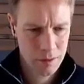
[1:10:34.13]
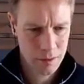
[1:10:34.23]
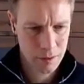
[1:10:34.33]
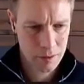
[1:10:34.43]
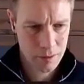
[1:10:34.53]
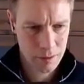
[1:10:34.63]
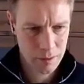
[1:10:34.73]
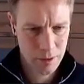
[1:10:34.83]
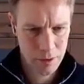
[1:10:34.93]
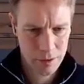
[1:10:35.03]
Like
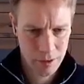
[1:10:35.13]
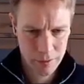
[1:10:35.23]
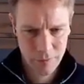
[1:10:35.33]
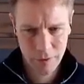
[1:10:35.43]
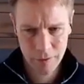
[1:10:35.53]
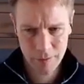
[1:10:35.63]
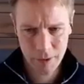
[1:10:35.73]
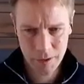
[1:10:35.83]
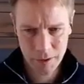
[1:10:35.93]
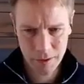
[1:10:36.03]
so, and our test fails
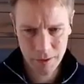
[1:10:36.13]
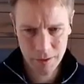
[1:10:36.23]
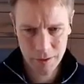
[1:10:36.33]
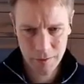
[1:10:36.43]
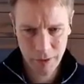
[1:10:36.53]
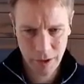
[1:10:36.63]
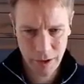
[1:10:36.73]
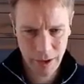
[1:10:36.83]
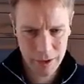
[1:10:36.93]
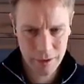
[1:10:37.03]
because
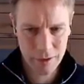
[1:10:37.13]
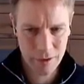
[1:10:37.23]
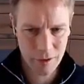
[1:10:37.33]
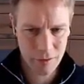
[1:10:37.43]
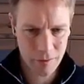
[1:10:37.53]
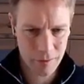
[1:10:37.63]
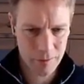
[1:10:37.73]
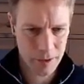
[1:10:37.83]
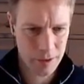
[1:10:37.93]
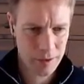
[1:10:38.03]
it hits the to-do that we
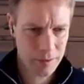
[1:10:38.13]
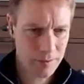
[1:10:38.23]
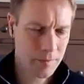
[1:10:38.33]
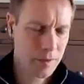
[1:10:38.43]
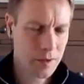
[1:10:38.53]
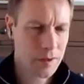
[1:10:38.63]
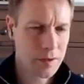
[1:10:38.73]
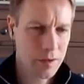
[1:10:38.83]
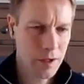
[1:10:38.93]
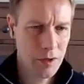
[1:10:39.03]
made.
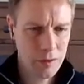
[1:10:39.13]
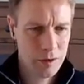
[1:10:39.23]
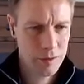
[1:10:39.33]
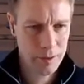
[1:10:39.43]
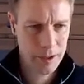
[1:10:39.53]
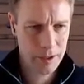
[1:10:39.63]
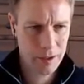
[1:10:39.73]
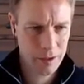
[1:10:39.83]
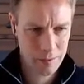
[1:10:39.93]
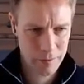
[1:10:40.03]
So it looks to me
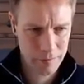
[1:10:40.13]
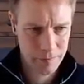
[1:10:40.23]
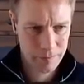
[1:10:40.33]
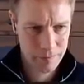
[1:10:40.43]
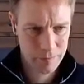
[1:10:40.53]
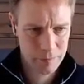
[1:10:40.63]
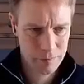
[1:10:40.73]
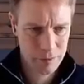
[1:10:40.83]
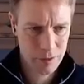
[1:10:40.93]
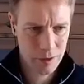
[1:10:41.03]
like we've
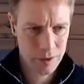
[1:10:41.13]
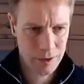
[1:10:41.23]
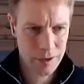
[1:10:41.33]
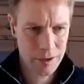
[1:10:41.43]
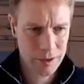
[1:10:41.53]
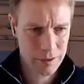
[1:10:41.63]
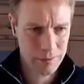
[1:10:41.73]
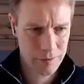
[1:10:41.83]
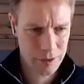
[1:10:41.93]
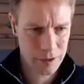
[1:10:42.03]
got the syntax
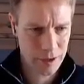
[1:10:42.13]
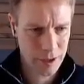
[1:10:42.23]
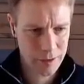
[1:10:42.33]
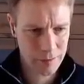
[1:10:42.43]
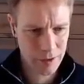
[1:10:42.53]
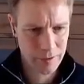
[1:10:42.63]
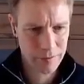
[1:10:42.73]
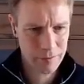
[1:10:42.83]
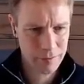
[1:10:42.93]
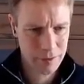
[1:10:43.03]
of the
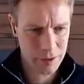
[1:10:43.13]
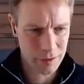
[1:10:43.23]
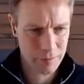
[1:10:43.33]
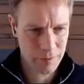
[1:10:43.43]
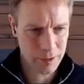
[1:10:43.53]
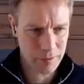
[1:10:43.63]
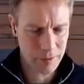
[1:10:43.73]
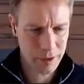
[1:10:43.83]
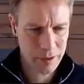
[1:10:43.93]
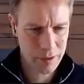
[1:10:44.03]
asref stuff about
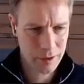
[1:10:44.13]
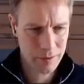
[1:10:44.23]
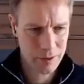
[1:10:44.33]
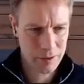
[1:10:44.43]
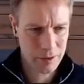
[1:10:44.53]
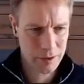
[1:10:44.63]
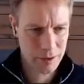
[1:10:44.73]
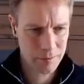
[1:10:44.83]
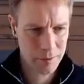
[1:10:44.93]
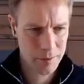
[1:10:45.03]
right, and now we just need to
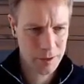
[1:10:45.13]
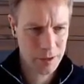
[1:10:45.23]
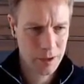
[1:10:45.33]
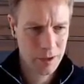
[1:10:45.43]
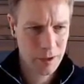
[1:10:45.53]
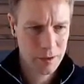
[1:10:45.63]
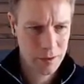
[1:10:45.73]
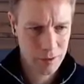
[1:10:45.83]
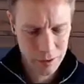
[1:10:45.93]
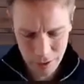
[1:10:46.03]
implement it.
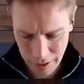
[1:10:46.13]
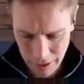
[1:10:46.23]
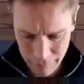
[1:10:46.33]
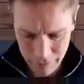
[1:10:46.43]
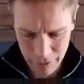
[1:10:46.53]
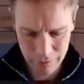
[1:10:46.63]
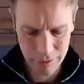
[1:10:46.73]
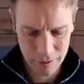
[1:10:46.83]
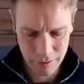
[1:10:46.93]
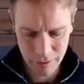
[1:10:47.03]
So just like everything else,
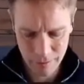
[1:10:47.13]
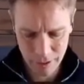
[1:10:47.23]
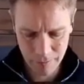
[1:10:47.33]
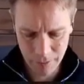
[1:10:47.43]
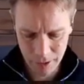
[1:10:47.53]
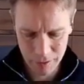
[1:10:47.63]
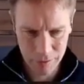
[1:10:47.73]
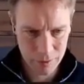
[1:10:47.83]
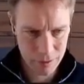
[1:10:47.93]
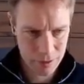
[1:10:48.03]
it's going to be a match
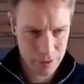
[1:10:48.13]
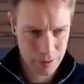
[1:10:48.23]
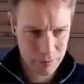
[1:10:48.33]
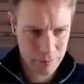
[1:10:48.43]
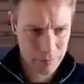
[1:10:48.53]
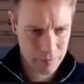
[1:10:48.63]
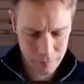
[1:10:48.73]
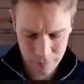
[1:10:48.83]
on self.